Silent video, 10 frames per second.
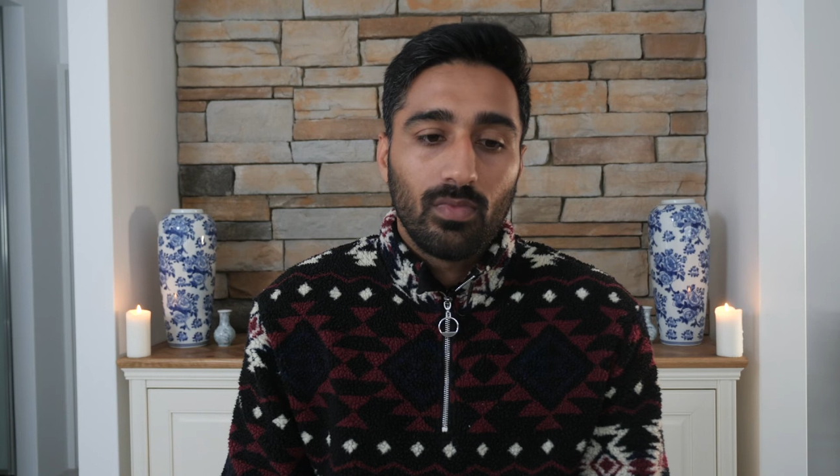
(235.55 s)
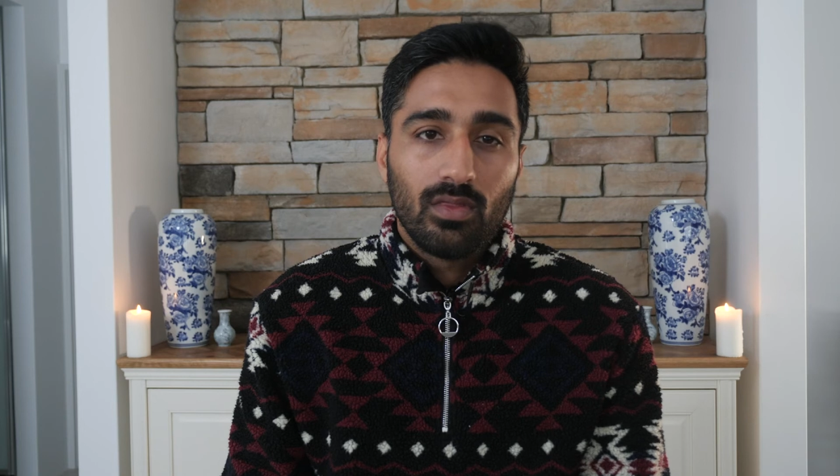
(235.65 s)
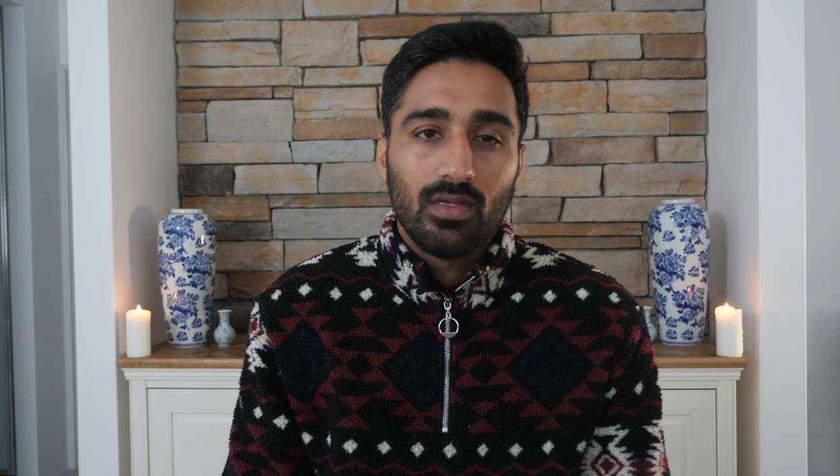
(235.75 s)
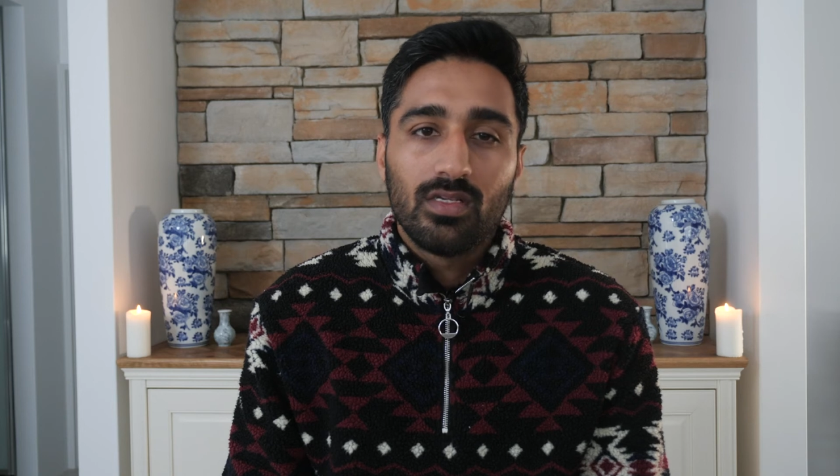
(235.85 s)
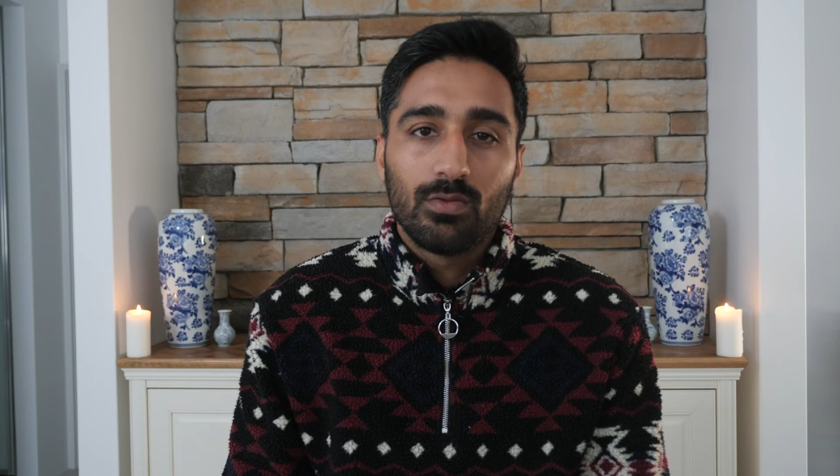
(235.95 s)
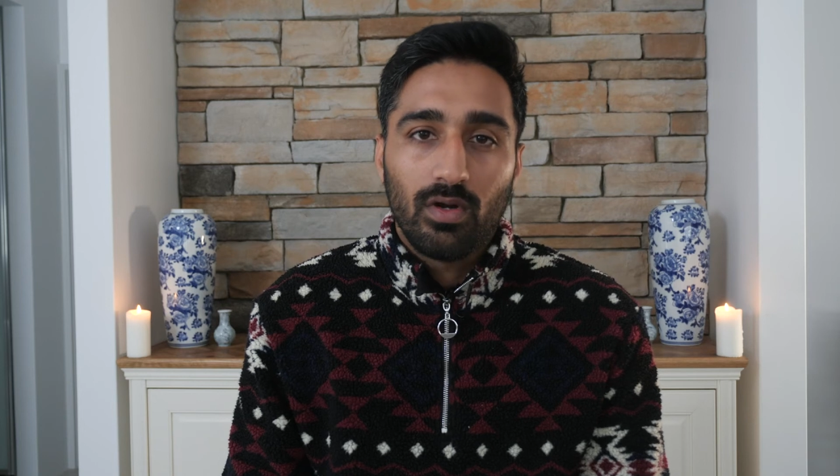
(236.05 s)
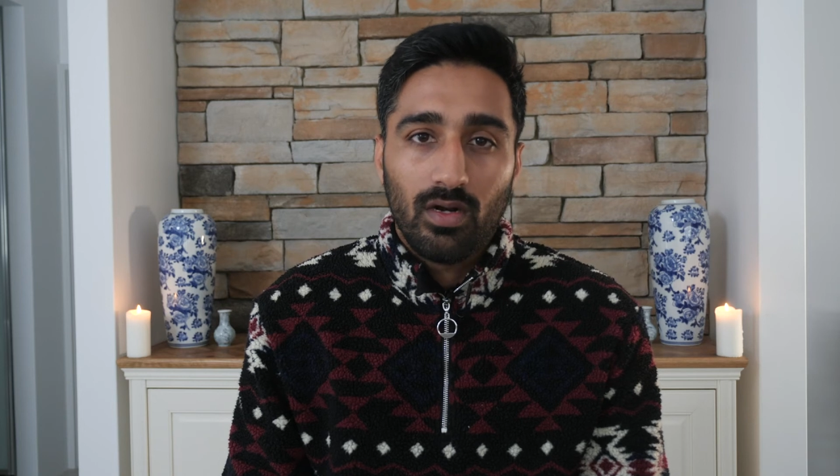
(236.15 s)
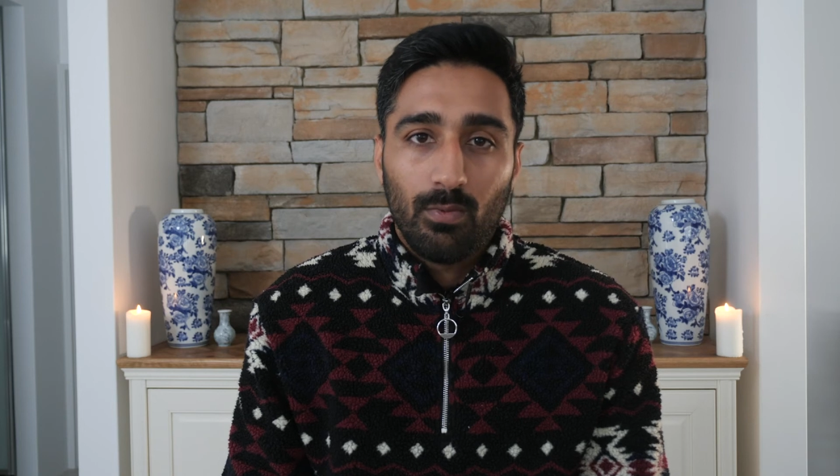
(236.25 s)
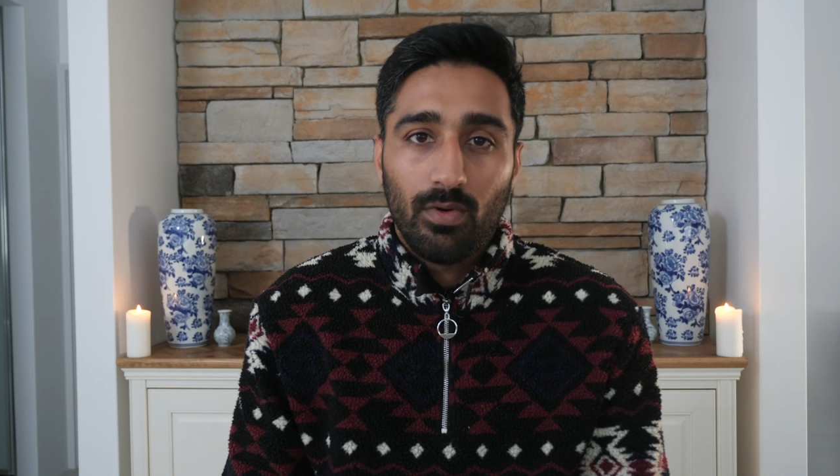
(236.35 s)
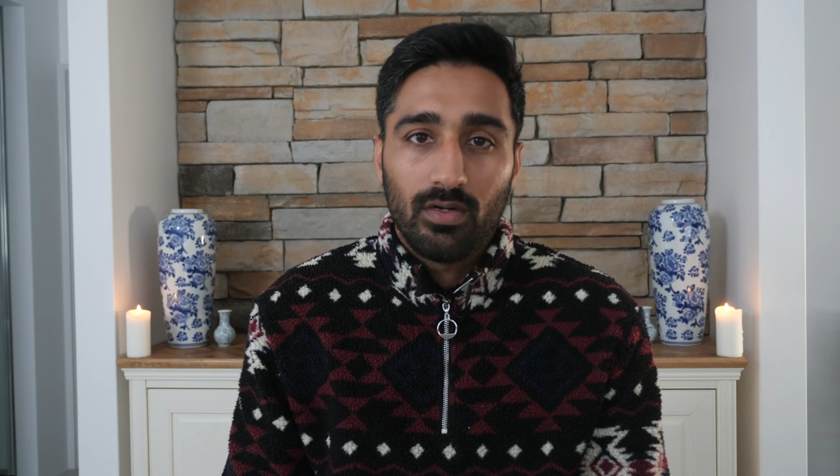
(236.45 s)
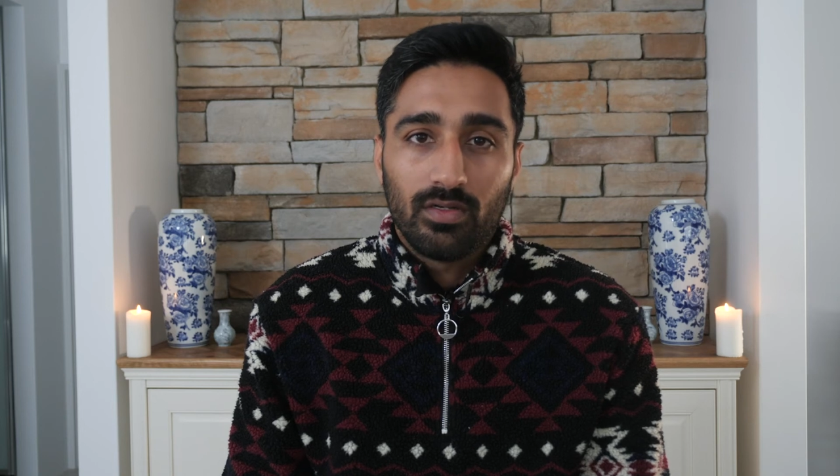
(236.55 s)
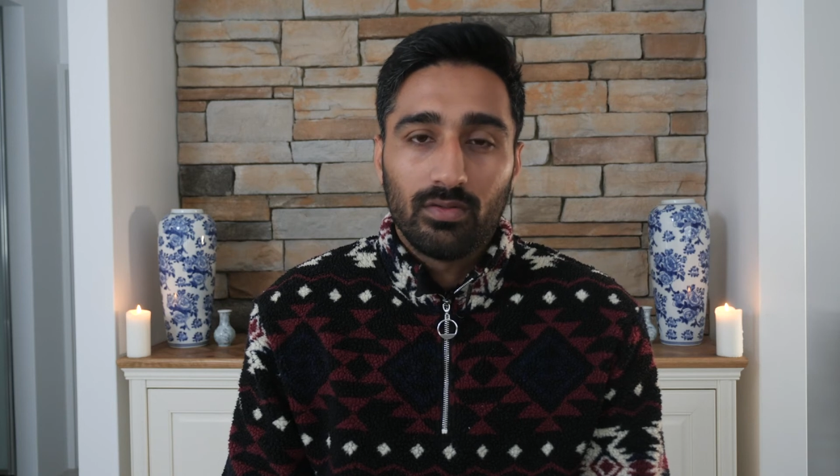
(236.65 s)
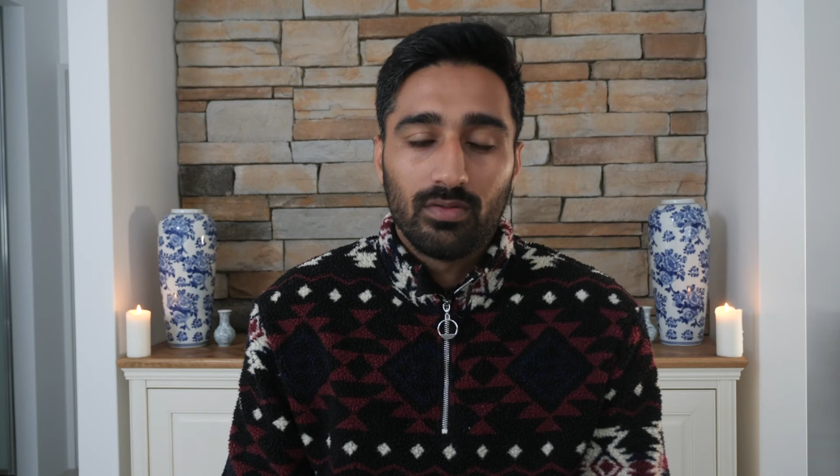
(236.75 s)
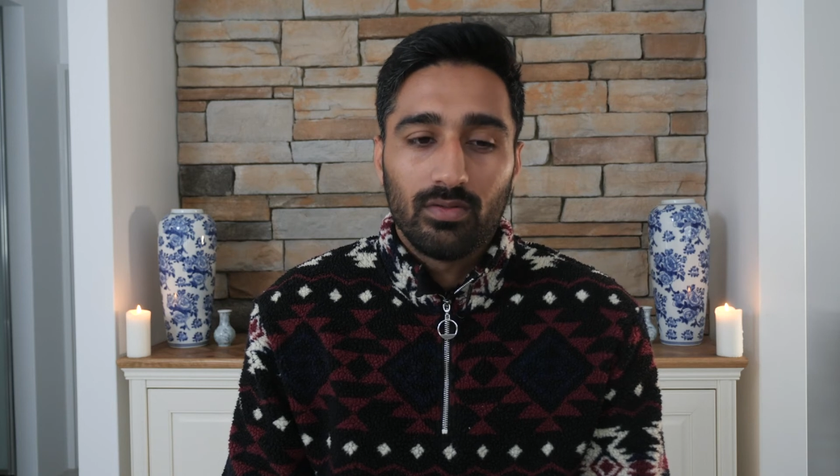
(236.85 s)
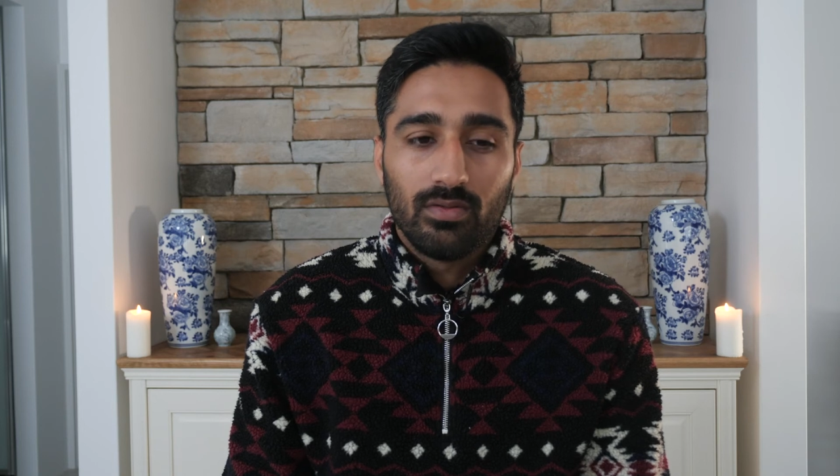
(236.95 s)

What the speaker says: This is what I wanted to